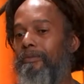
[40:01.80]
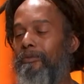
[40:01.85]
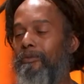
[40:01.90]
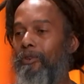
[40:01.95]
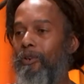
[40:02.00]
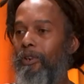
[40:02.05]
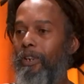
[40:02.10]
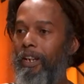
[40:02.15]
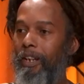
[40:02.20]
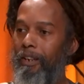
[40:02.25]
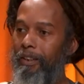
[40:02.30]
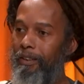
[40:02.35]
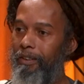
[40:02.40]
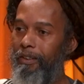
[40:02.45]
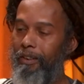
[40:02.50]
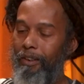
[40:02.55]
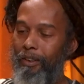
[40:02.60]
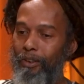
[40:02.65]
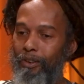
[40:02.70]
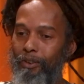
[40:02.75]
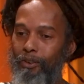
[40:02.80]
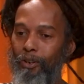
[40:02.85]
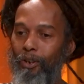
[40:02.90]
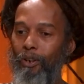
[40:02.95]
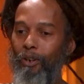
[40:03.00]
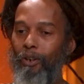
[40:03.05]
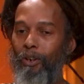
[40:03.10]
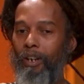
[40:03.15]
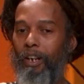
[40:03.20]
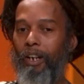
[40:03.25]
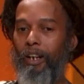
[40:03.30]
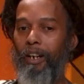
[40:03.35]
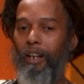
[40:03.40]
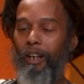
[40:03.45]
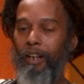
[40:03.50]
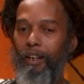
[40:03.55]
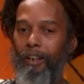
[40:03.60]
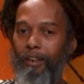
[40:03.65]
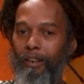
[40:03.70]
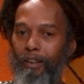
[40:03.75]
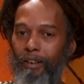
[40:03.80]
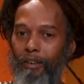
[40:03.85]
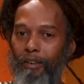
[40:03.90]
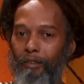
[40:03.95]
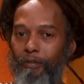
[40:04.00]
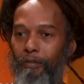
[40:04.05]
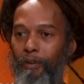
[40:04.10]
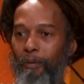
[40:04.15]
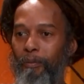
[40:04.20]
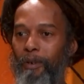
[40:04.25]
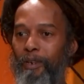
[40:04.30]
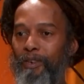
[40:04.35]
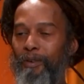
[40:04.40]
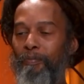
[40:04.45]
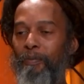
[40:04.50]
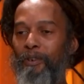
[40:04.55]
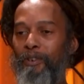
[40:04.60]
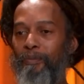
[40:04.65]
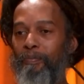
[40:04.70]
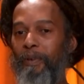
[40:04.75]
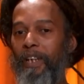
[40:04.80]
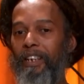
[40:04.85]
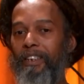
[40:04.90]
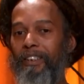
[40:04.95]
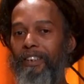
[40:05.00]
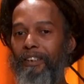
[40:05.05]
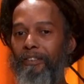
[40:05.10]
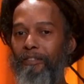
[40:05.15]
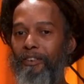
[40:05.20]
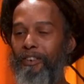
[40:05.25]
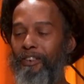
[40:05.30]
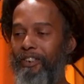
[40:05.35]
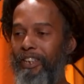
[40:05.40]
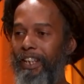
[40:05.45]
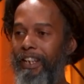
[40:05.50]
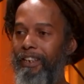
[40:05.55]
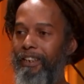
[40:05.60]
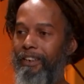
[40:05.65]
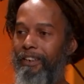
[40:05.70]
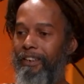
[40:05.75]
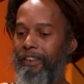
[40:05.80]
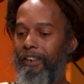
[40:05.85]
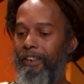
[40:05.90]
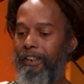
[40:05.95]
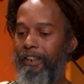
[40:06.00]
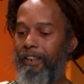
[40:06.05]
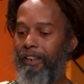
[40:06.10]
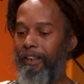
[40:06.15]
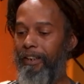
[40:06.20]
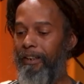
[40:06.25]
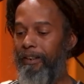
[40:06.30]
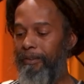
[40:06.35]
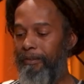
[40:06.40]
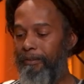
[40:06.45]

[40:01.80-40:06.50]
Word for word: Okay? So, uh, from his perspective, it's like uh,